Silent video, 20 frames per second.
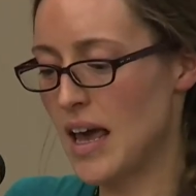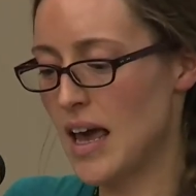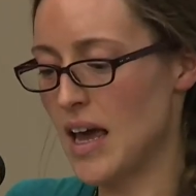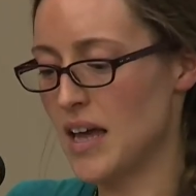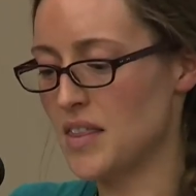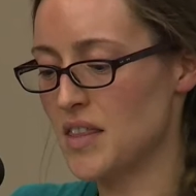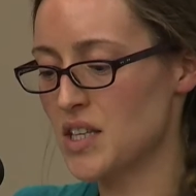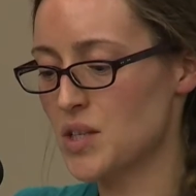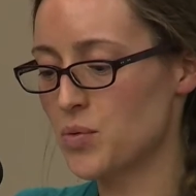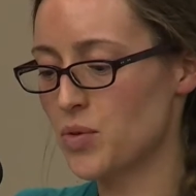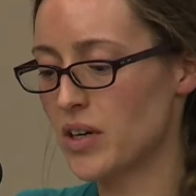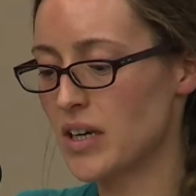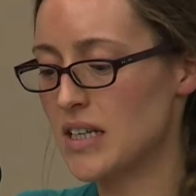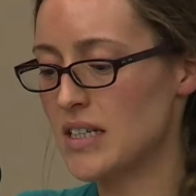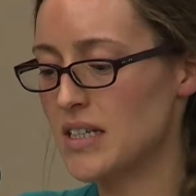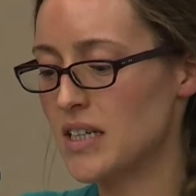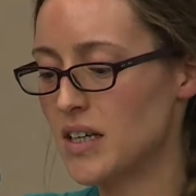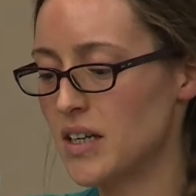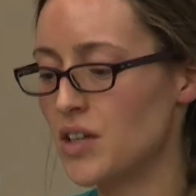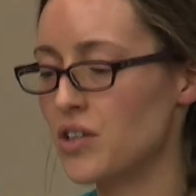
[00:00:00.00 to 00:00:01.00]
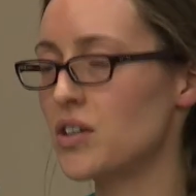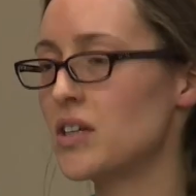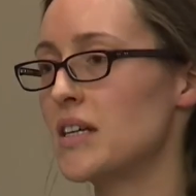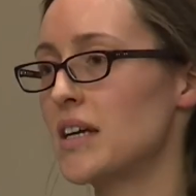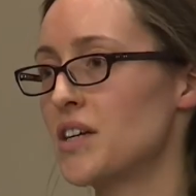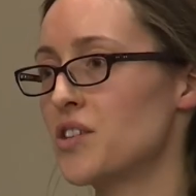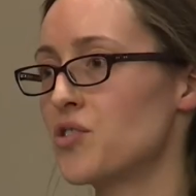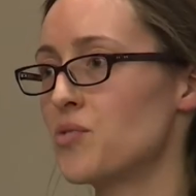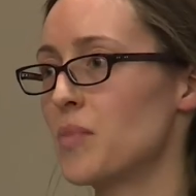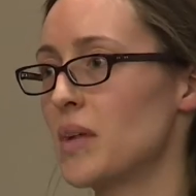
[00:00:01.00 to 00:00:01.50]
and this will continue to
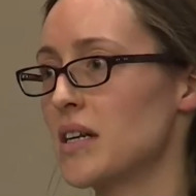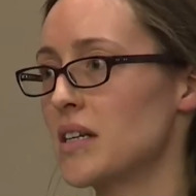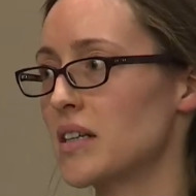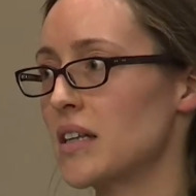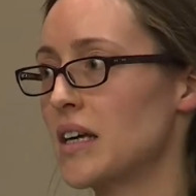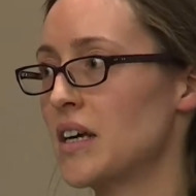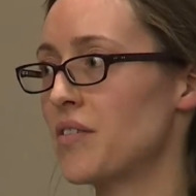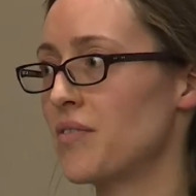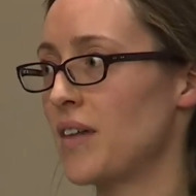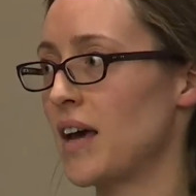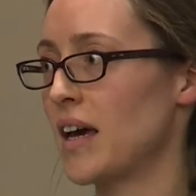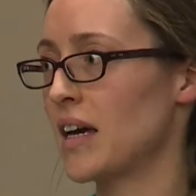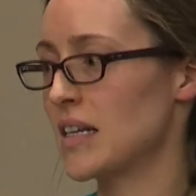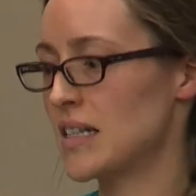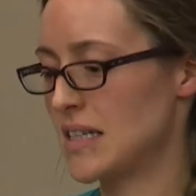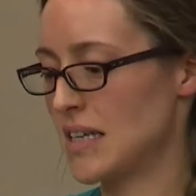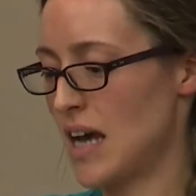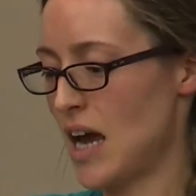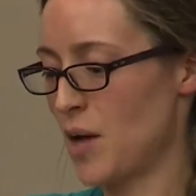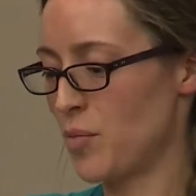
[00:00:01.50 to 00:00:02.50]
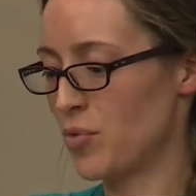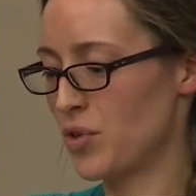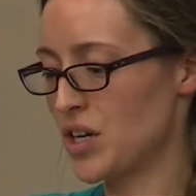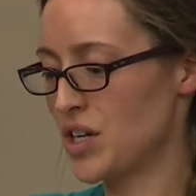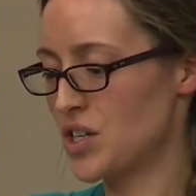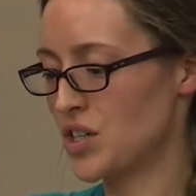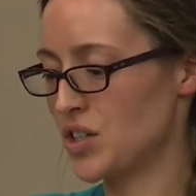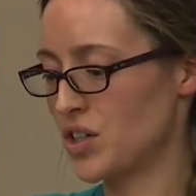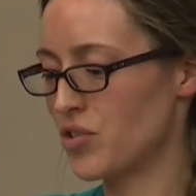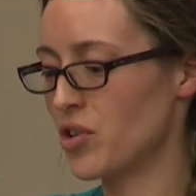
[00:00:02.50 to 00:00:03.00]
detrimentally affect
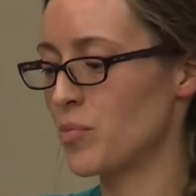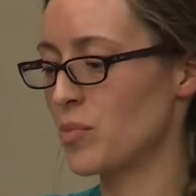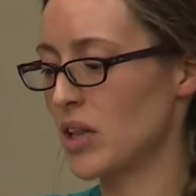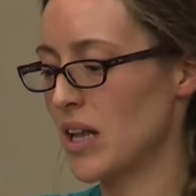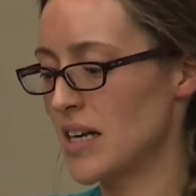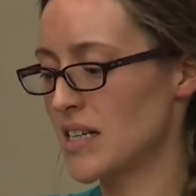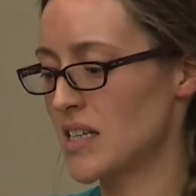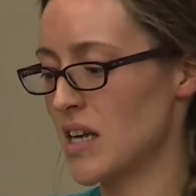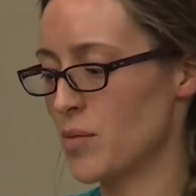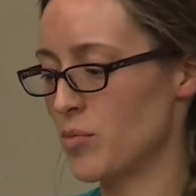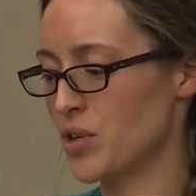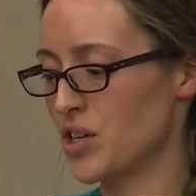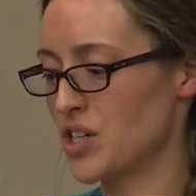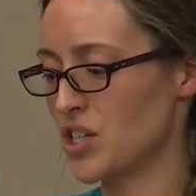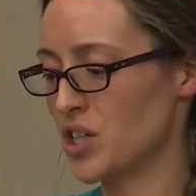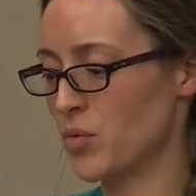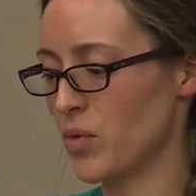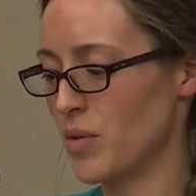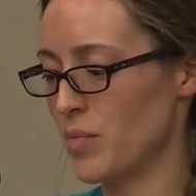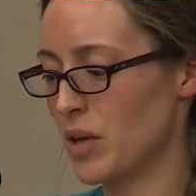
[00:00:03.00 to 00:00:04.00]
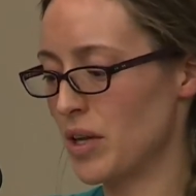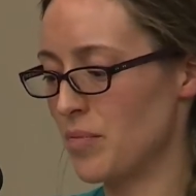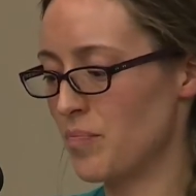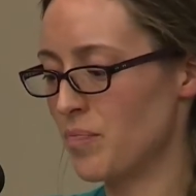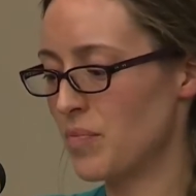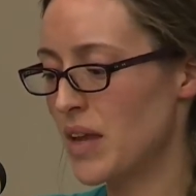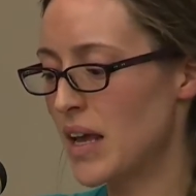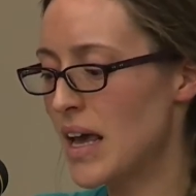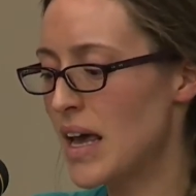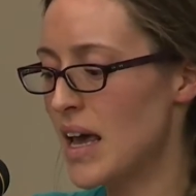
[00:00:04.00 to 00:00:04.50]
criminalized Aboriginal women
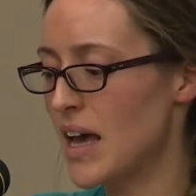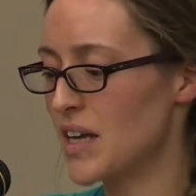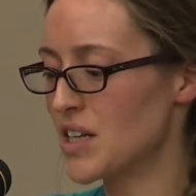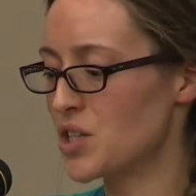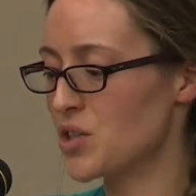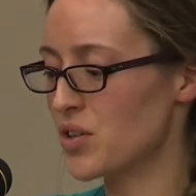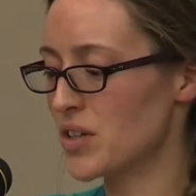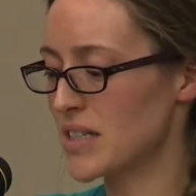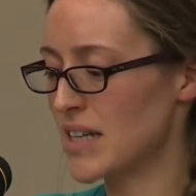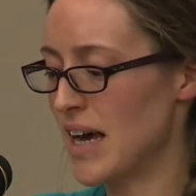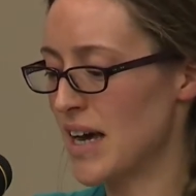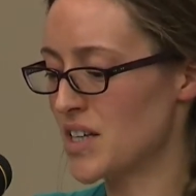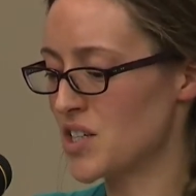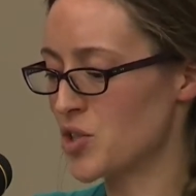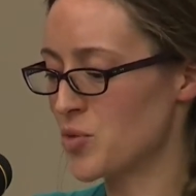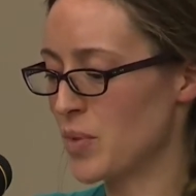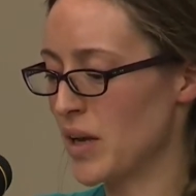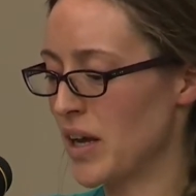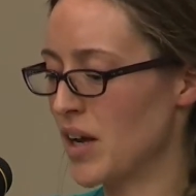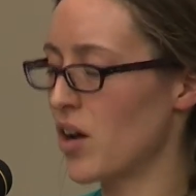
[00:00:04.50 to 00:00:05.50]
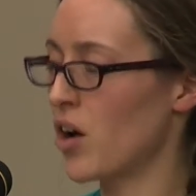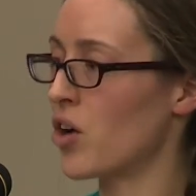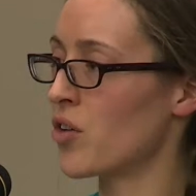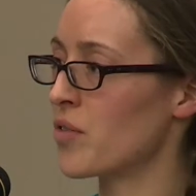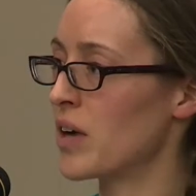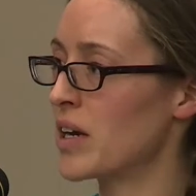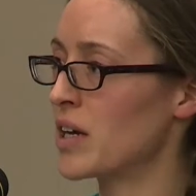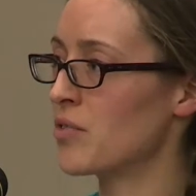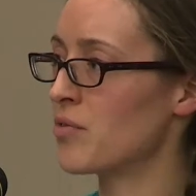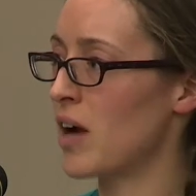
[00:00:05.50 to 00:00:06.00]
and to exacerbate
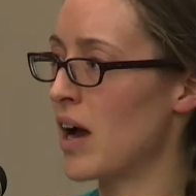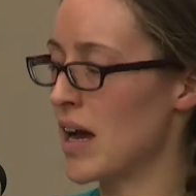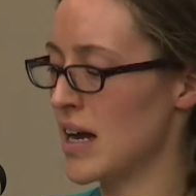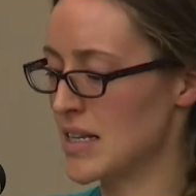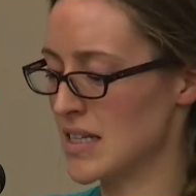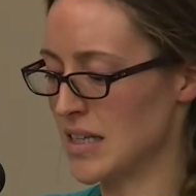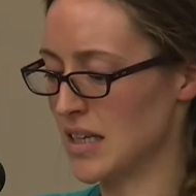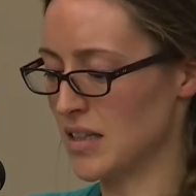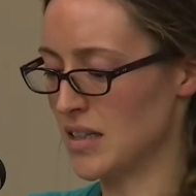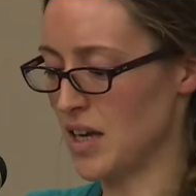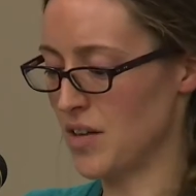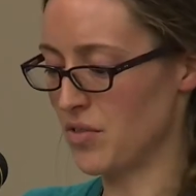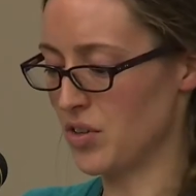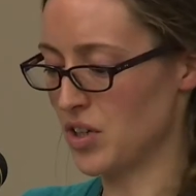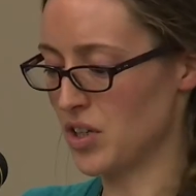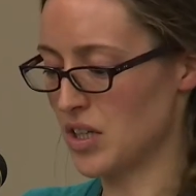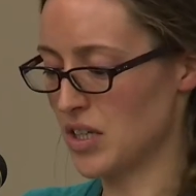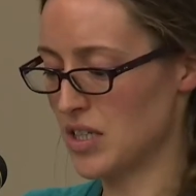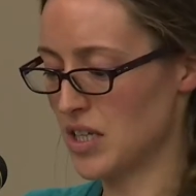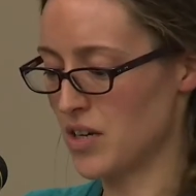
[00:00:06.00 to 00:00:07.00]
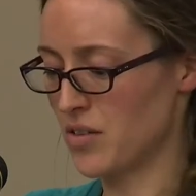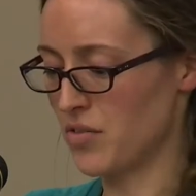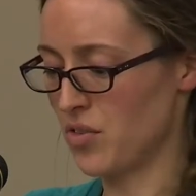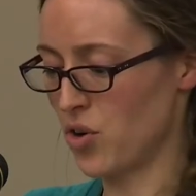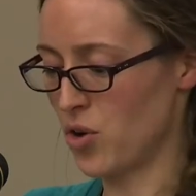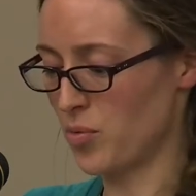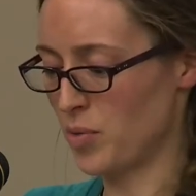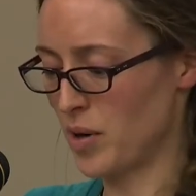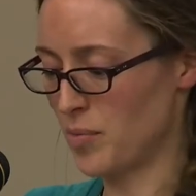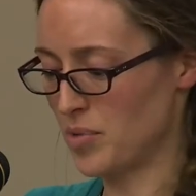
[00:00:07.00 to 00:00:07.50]
already rising levels of
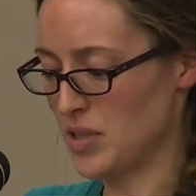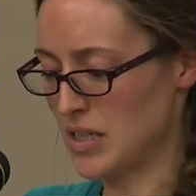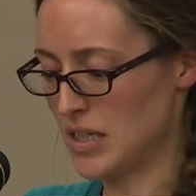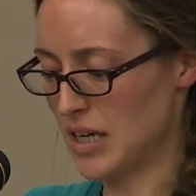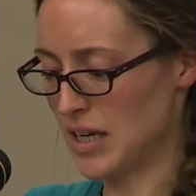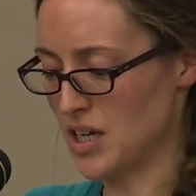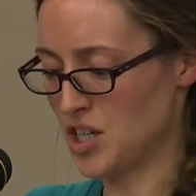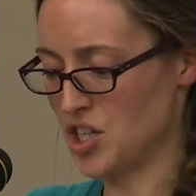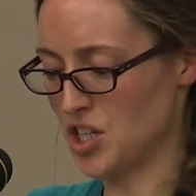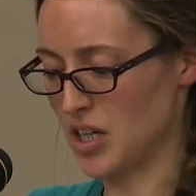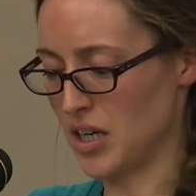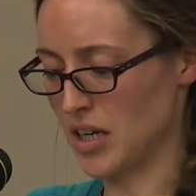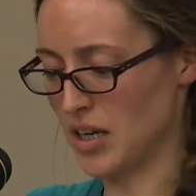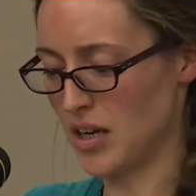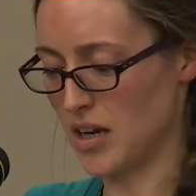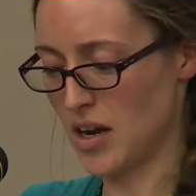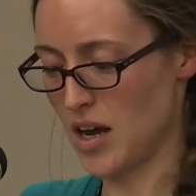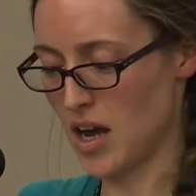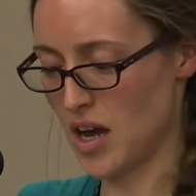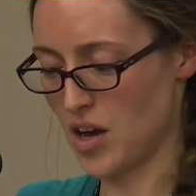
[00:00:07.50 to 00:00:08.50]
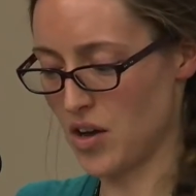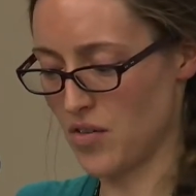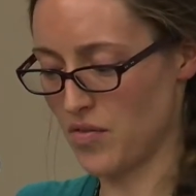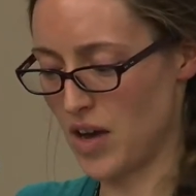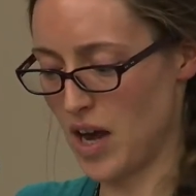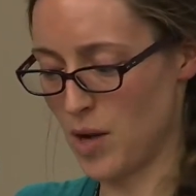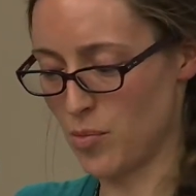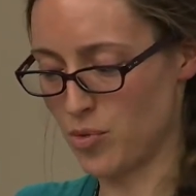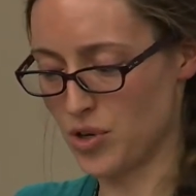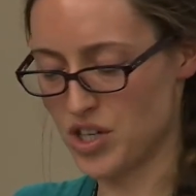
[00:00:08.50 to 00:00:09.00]
overrepresentation of
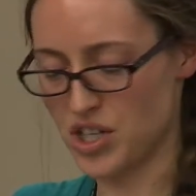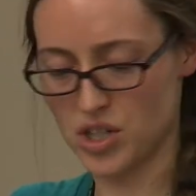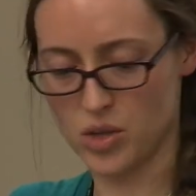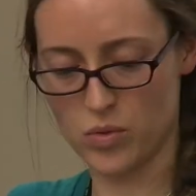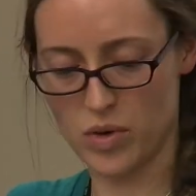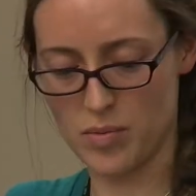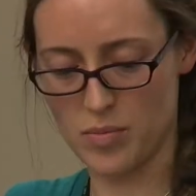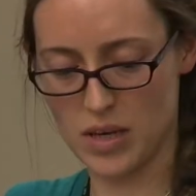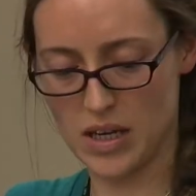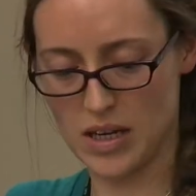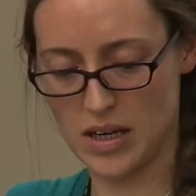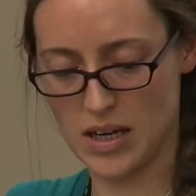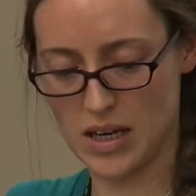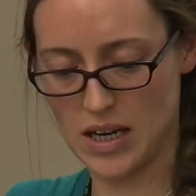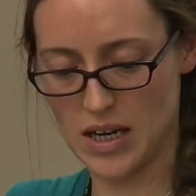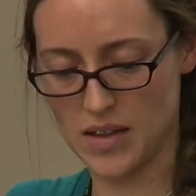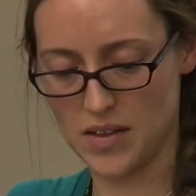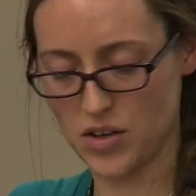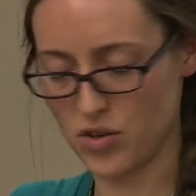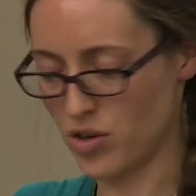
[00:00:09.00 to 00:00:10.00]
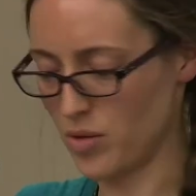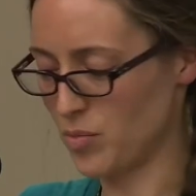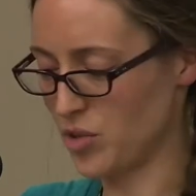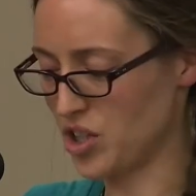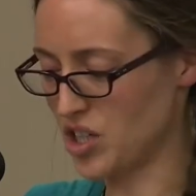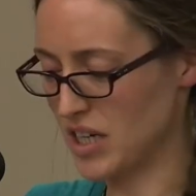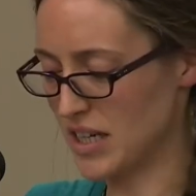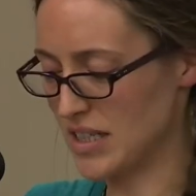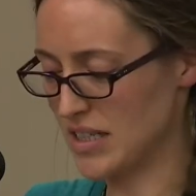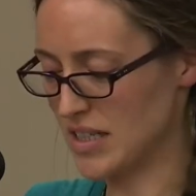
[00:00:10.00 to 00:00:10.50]
Aboriginal women in the criminal
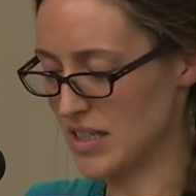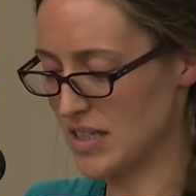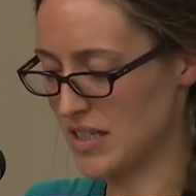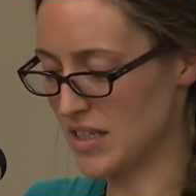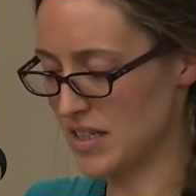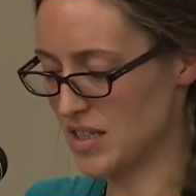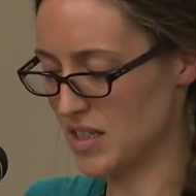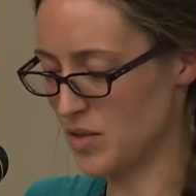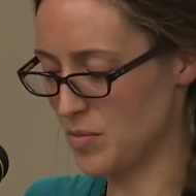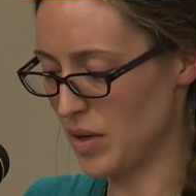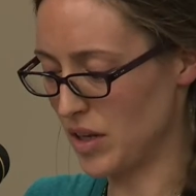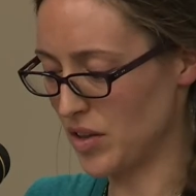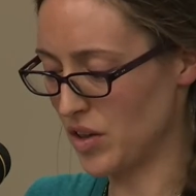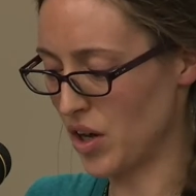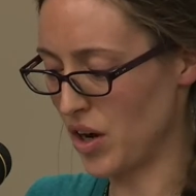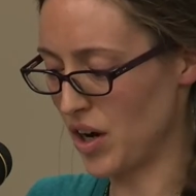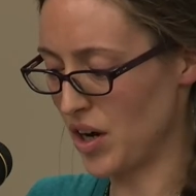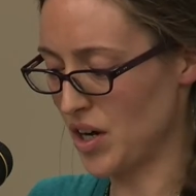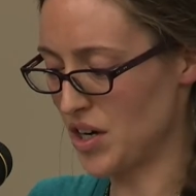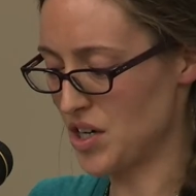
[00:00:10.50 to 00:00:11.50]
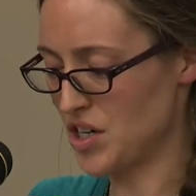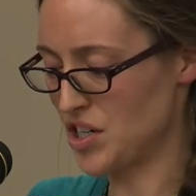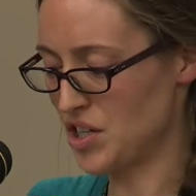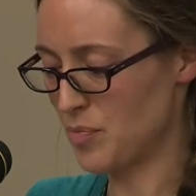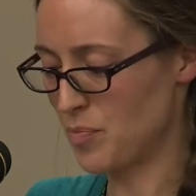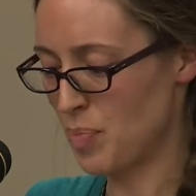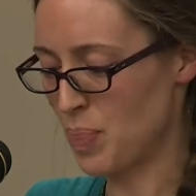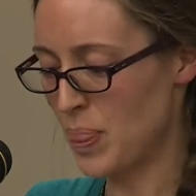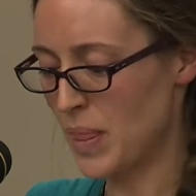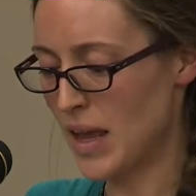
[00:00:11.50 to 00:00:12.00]
justice system at large,
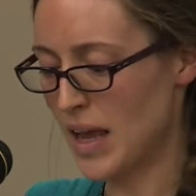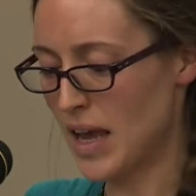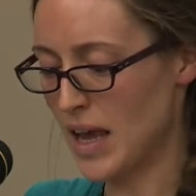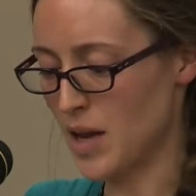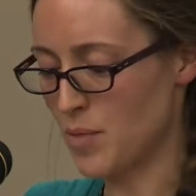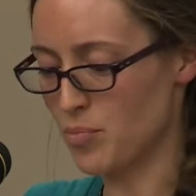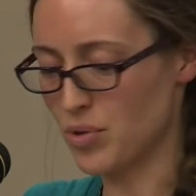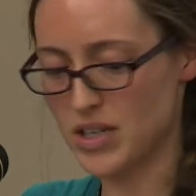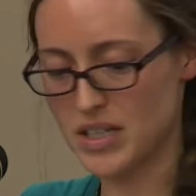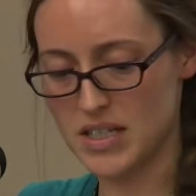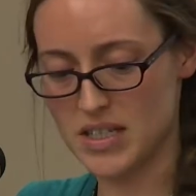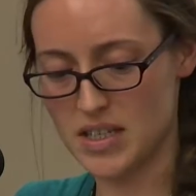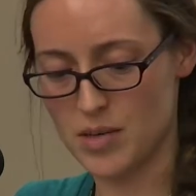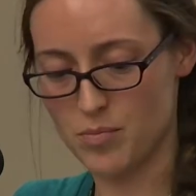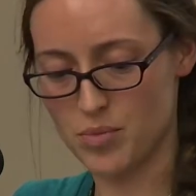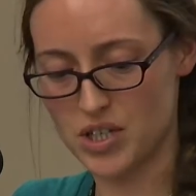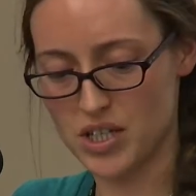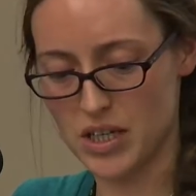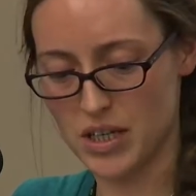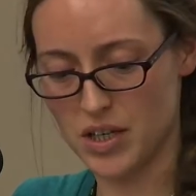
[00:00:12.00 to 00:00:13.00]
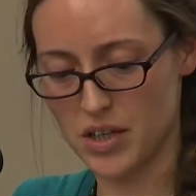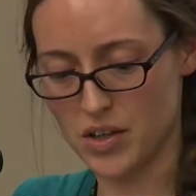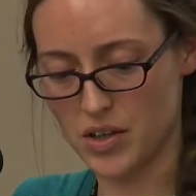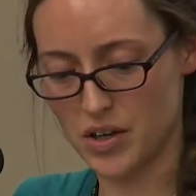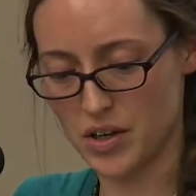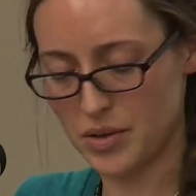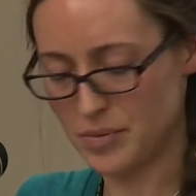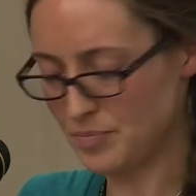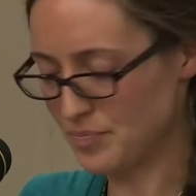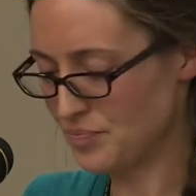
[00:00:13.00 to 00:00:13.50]
and prisons in
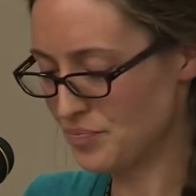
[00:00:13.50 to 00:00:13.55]
particular.